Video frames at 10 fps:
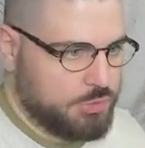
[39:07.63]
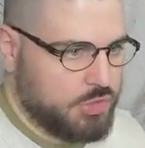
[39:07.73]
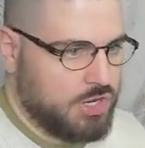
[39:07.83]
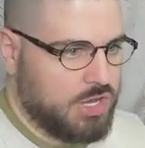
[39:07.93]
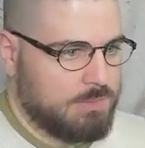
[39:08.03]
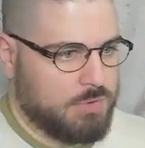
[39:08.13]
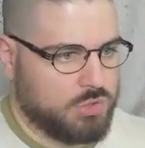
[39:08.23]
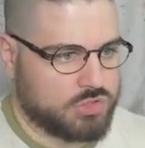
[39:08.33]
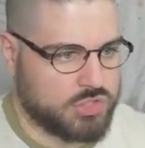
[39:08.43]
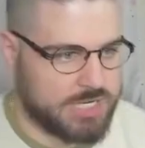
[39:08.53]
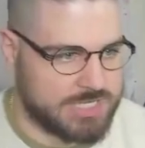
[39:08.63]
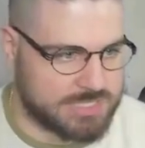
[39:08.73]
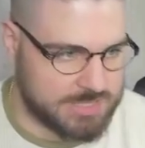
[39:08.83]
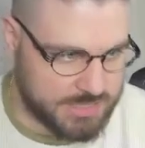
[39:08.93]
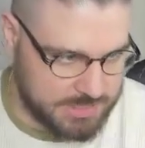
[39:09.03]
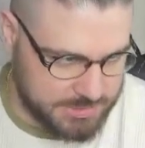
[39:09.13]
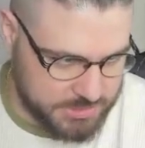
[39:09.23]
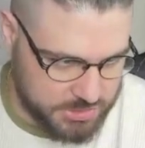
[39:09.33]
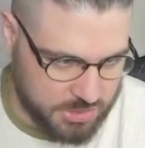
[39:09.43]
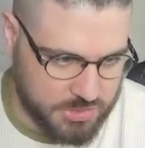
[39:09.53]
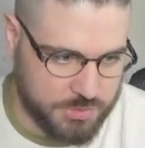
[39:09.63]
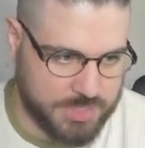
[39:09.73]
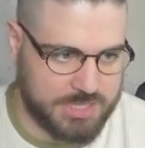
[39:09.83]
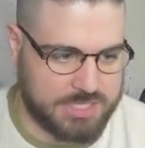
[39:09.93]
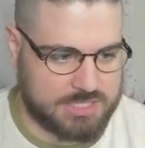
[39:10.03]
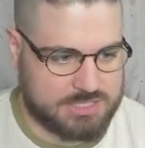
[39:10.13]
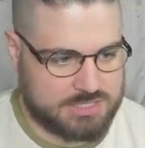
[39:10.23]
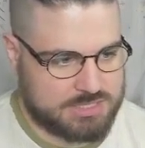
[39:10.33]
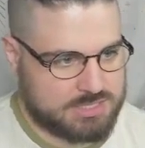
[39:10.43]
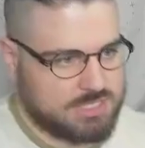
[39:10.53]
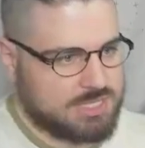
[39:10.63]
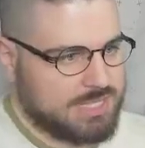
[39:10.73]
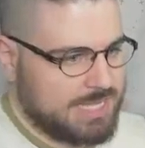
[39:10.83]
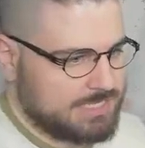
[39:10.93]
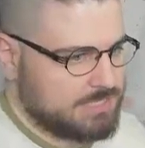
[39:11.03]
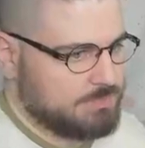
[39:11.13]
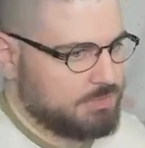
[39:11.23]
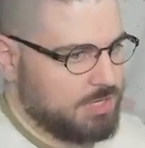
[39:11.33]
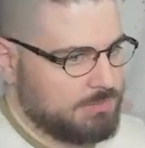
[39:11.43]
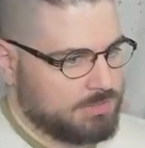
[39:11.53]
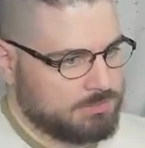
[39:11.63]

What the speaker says: put on Moltres, and then start doing this. That's the problem.